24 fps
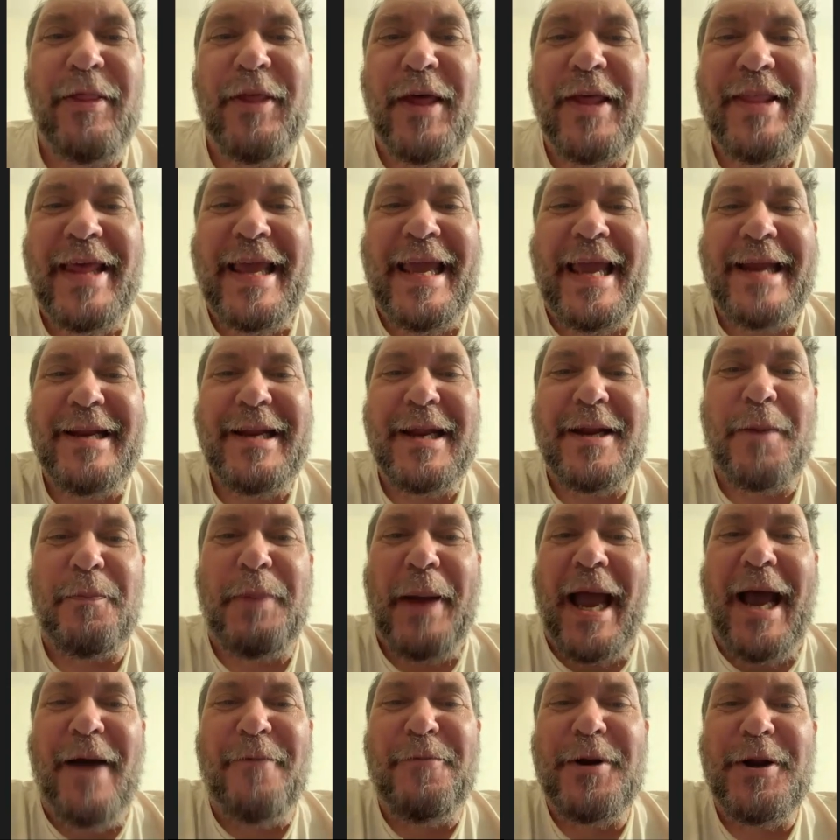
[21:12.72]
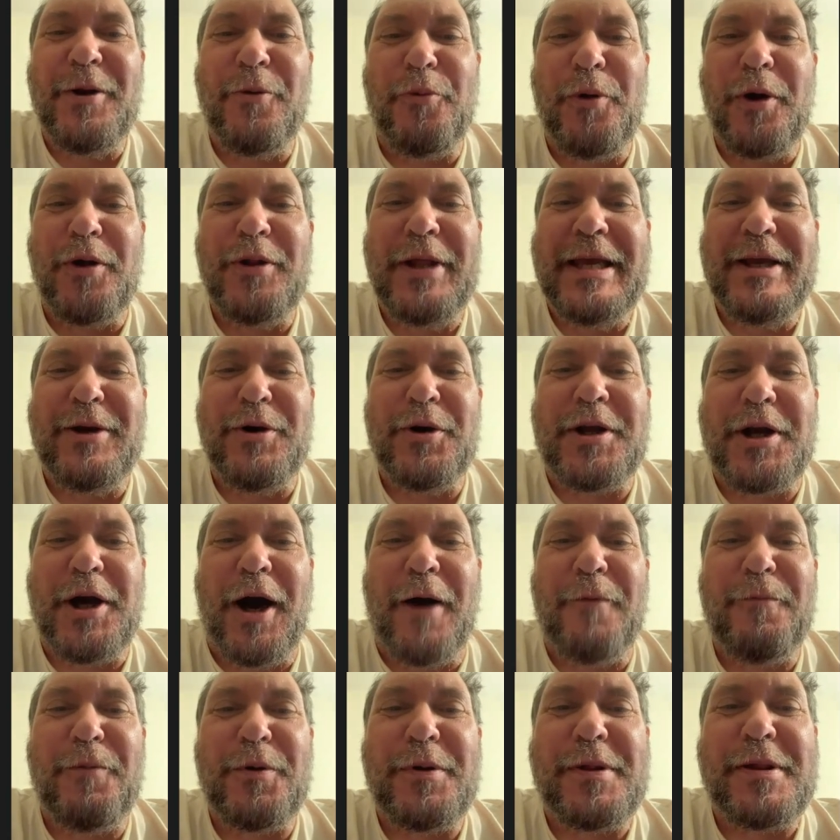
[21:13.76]
and then they ended up having a really good
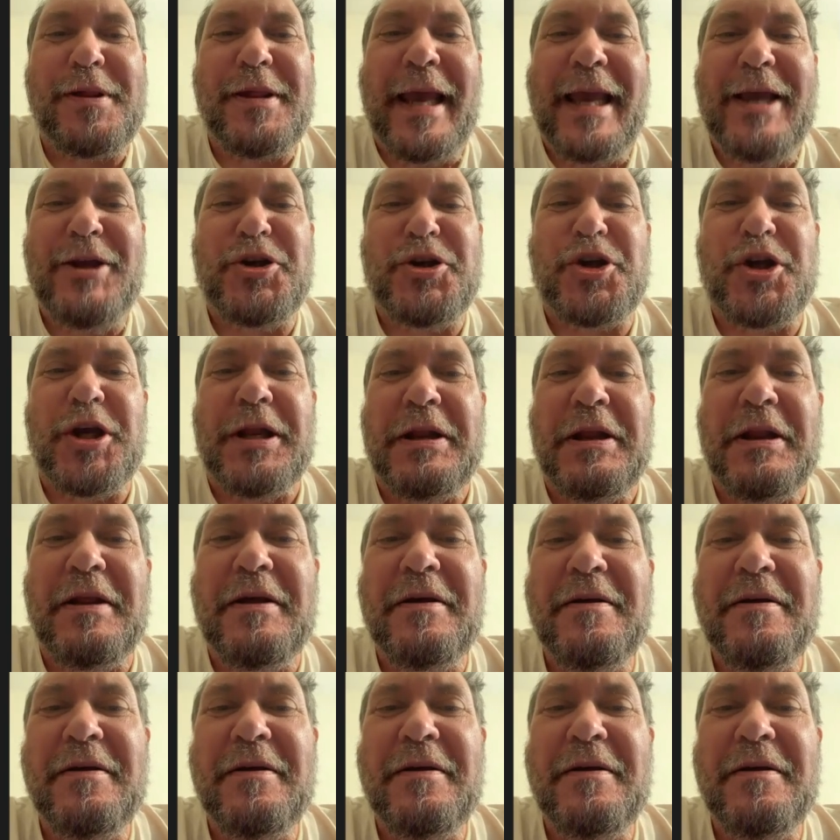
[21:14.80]
conversation